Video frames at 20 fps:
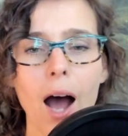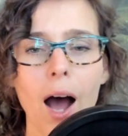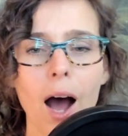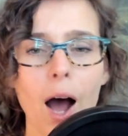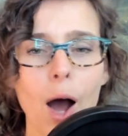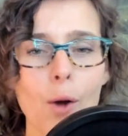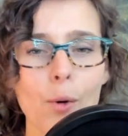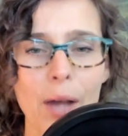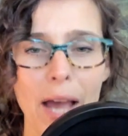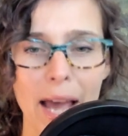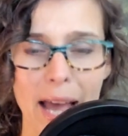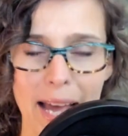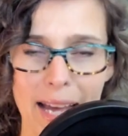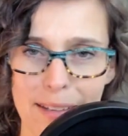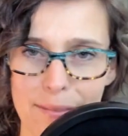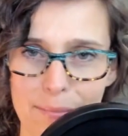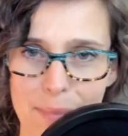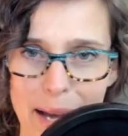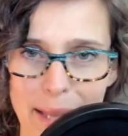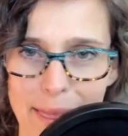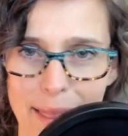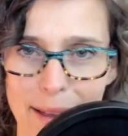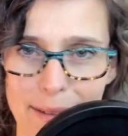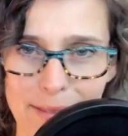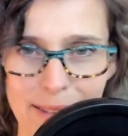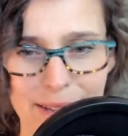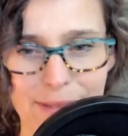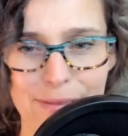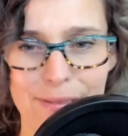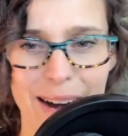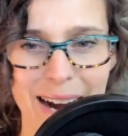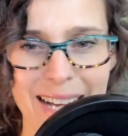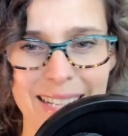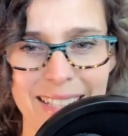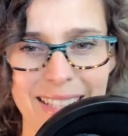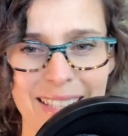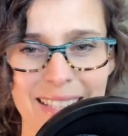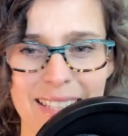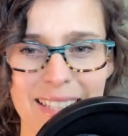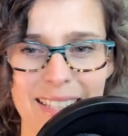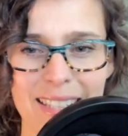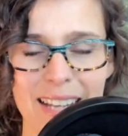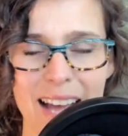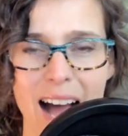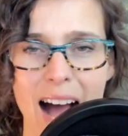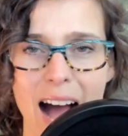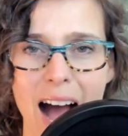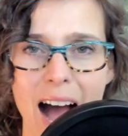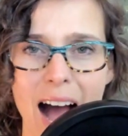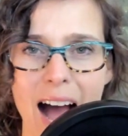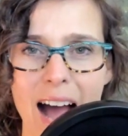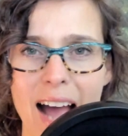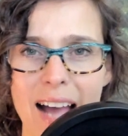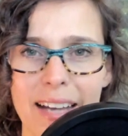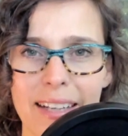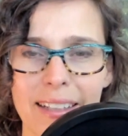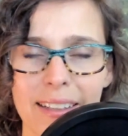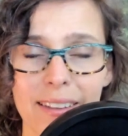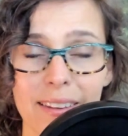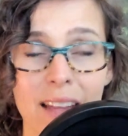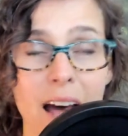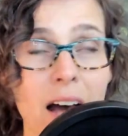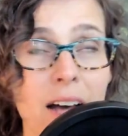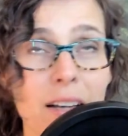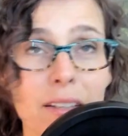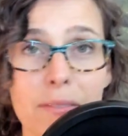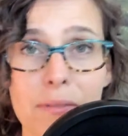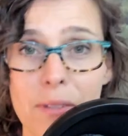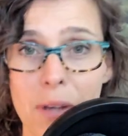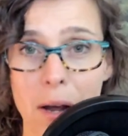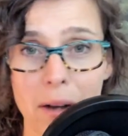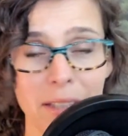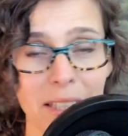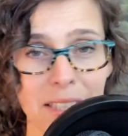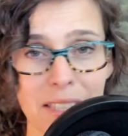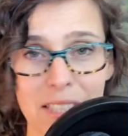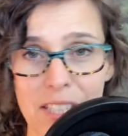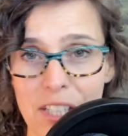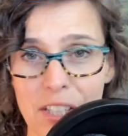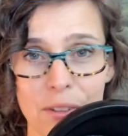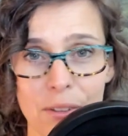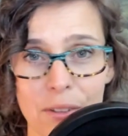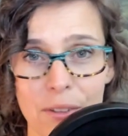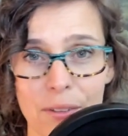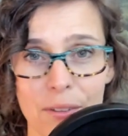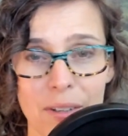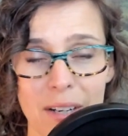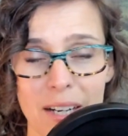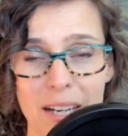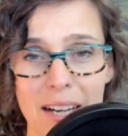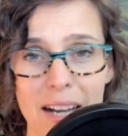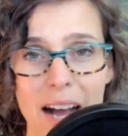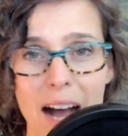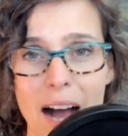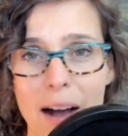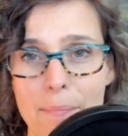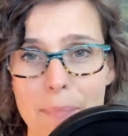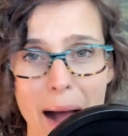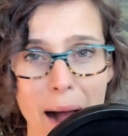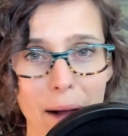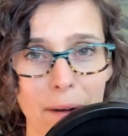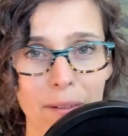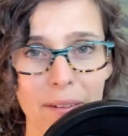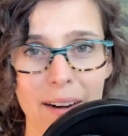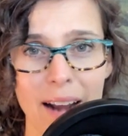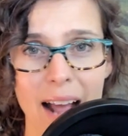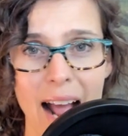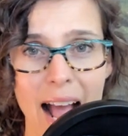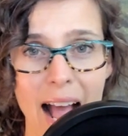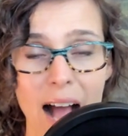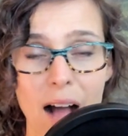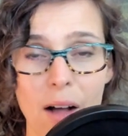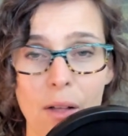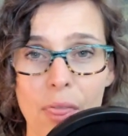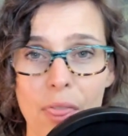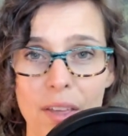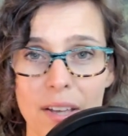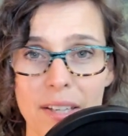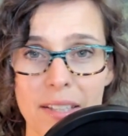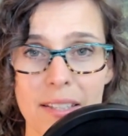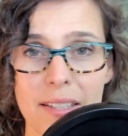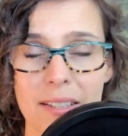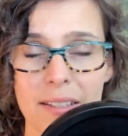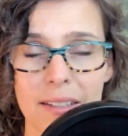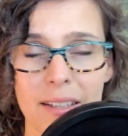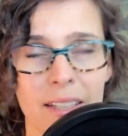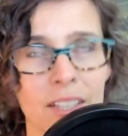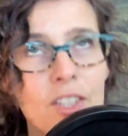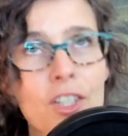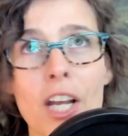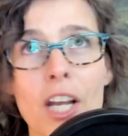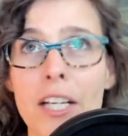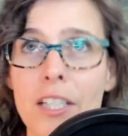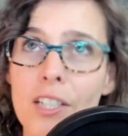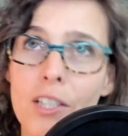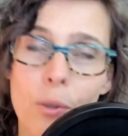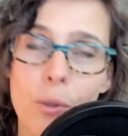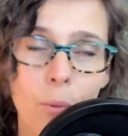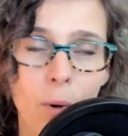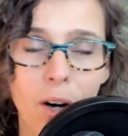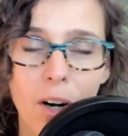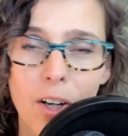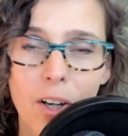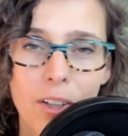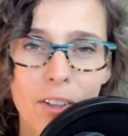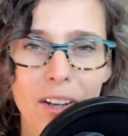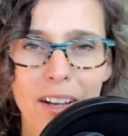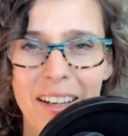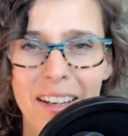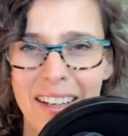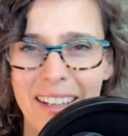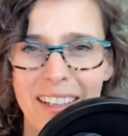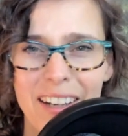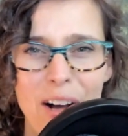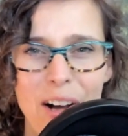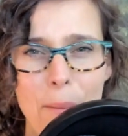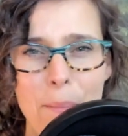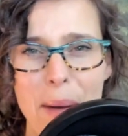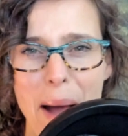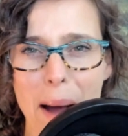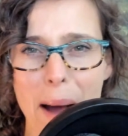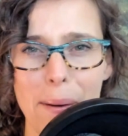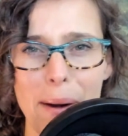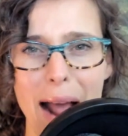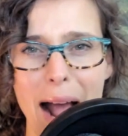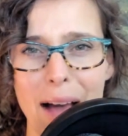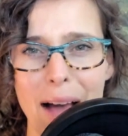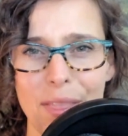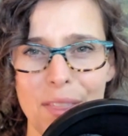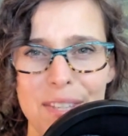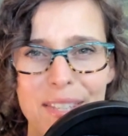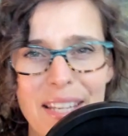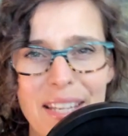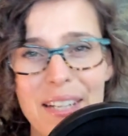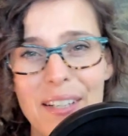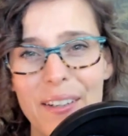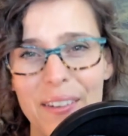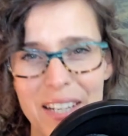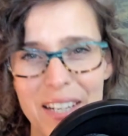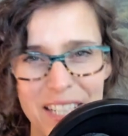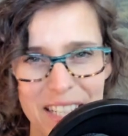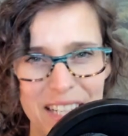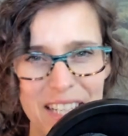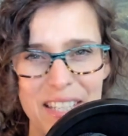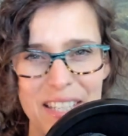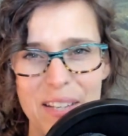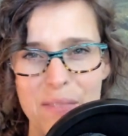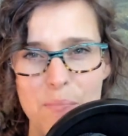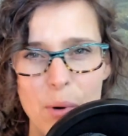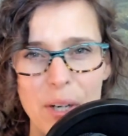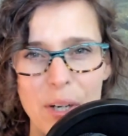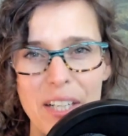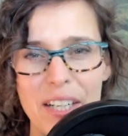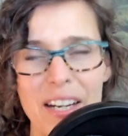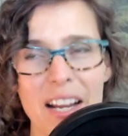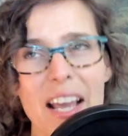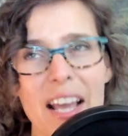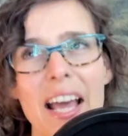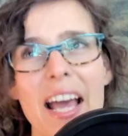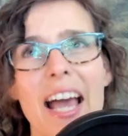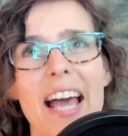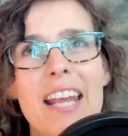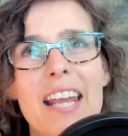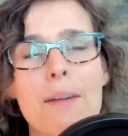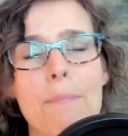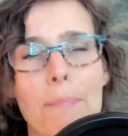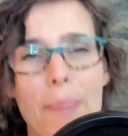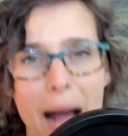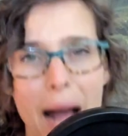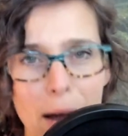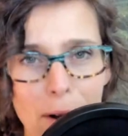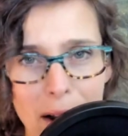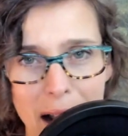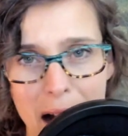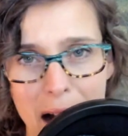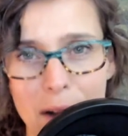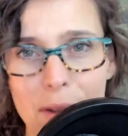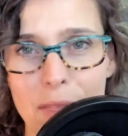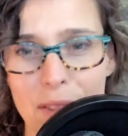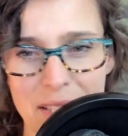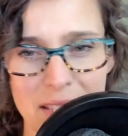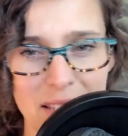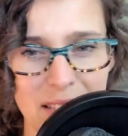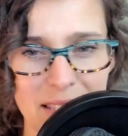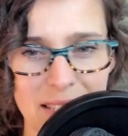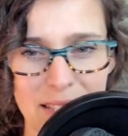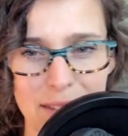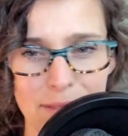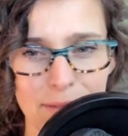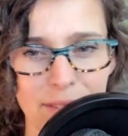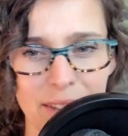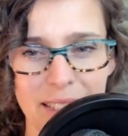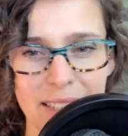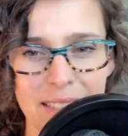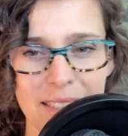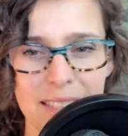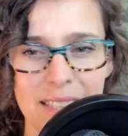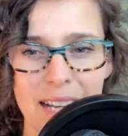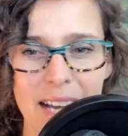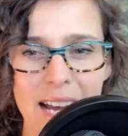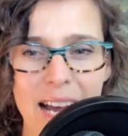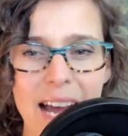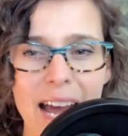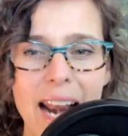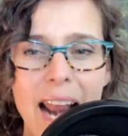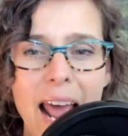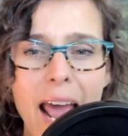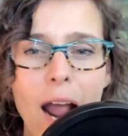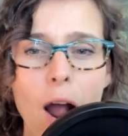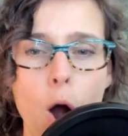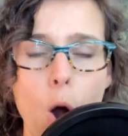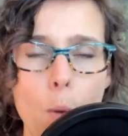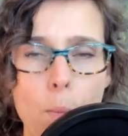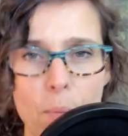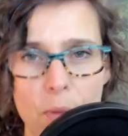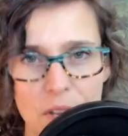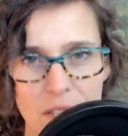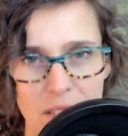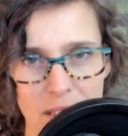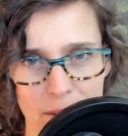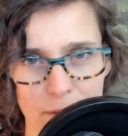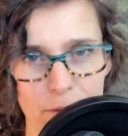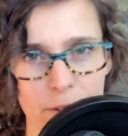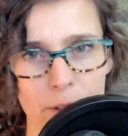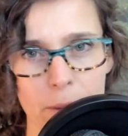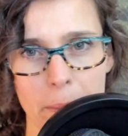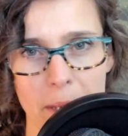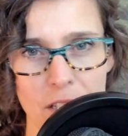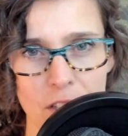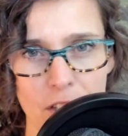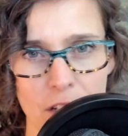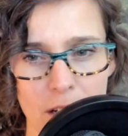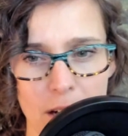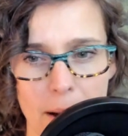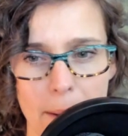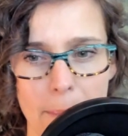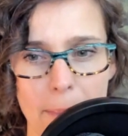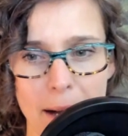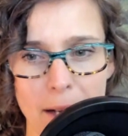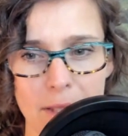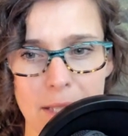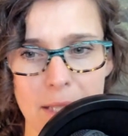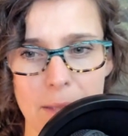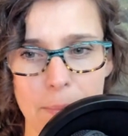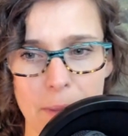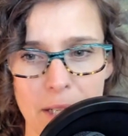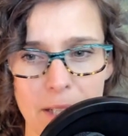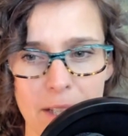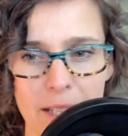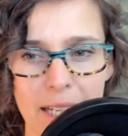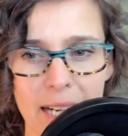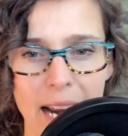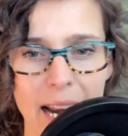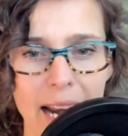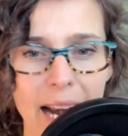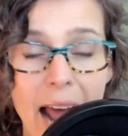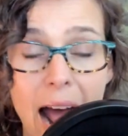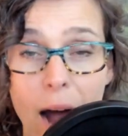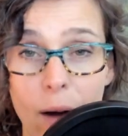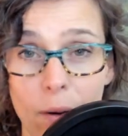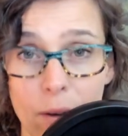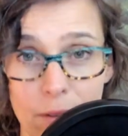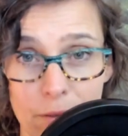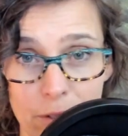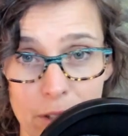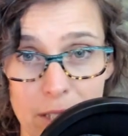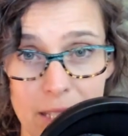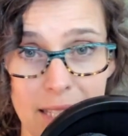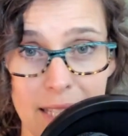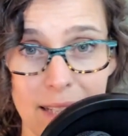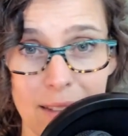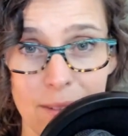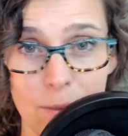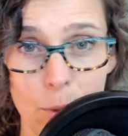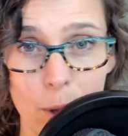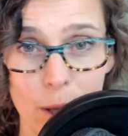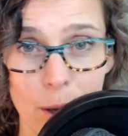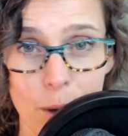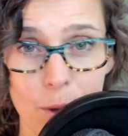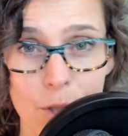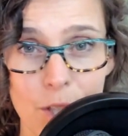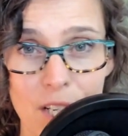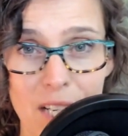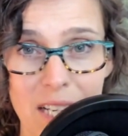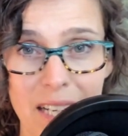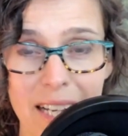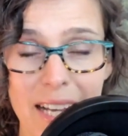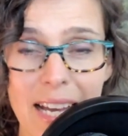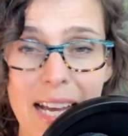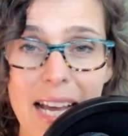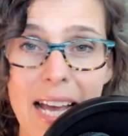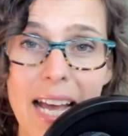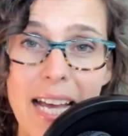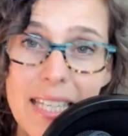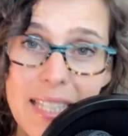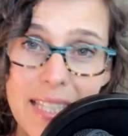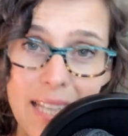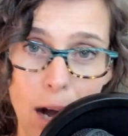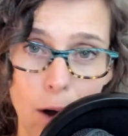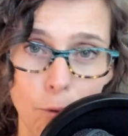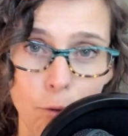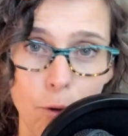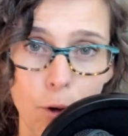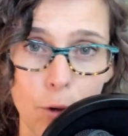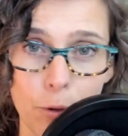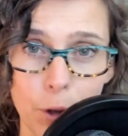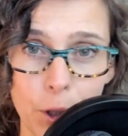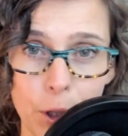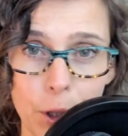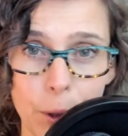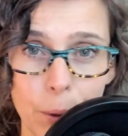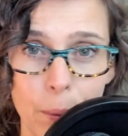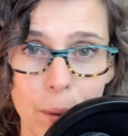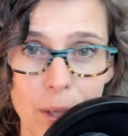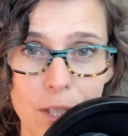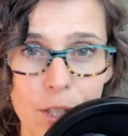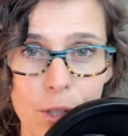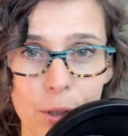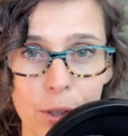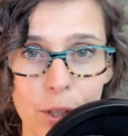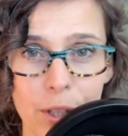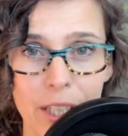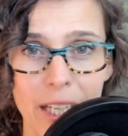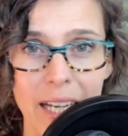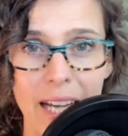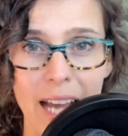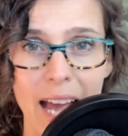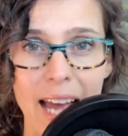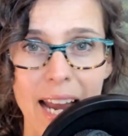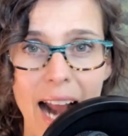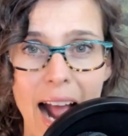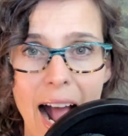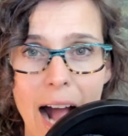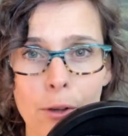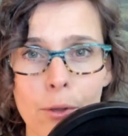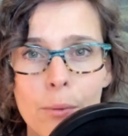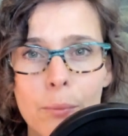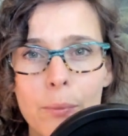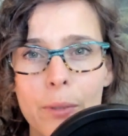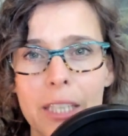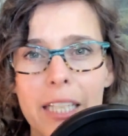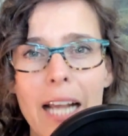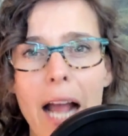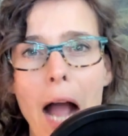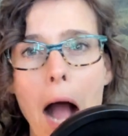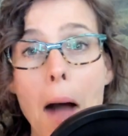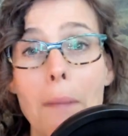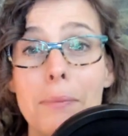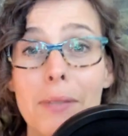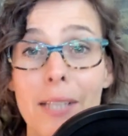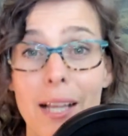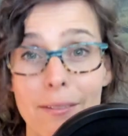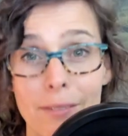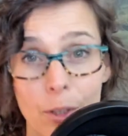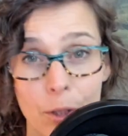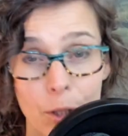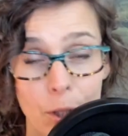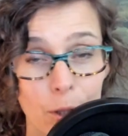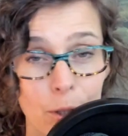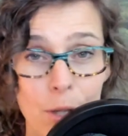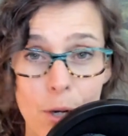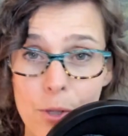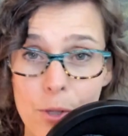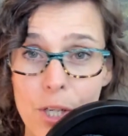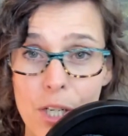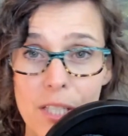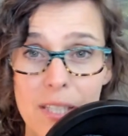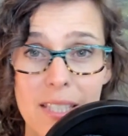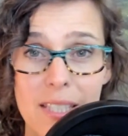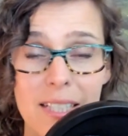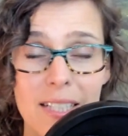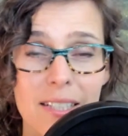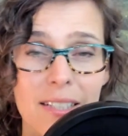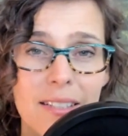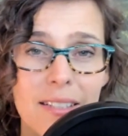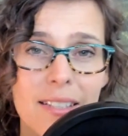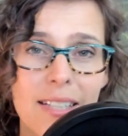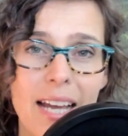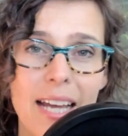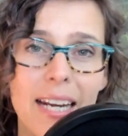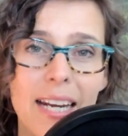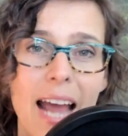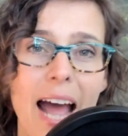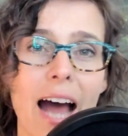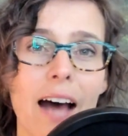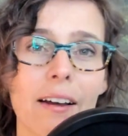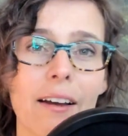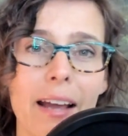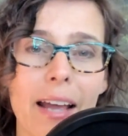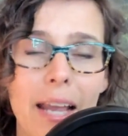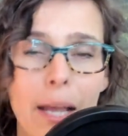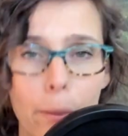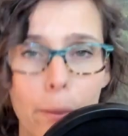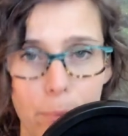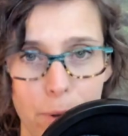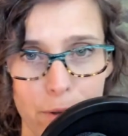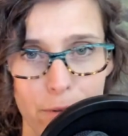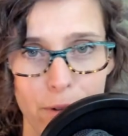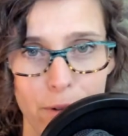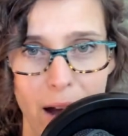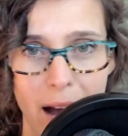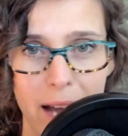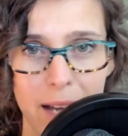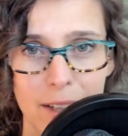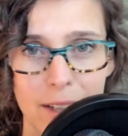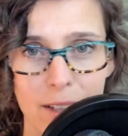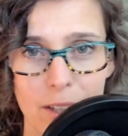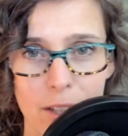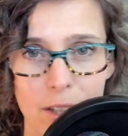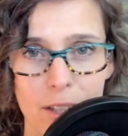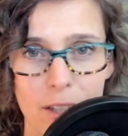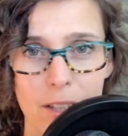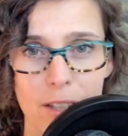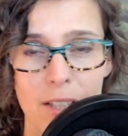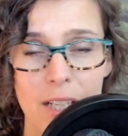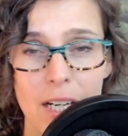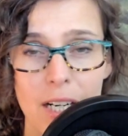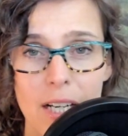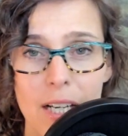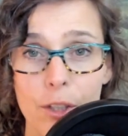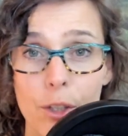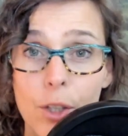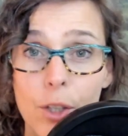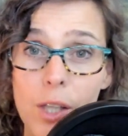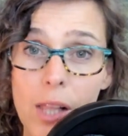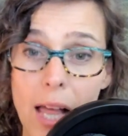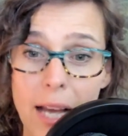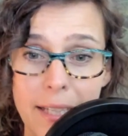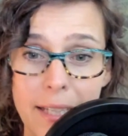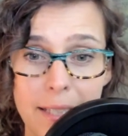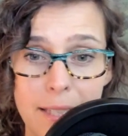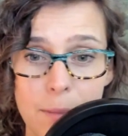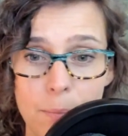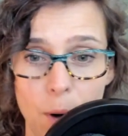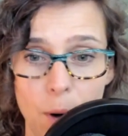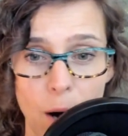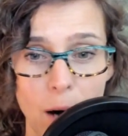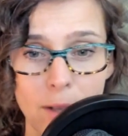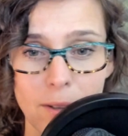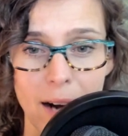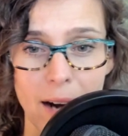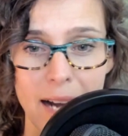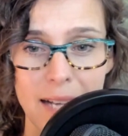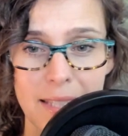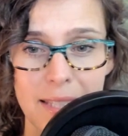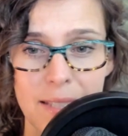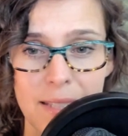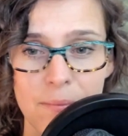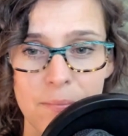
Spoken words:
Okay, my lovely friends, I love talking to you about how this can change the world, about how this integration is important, and about how this is different. And I hope this information about spirit and how it fits in with coaching is helpful for you as you're looking at how to really up-level your coaching skills and how to amplify your clients' progress.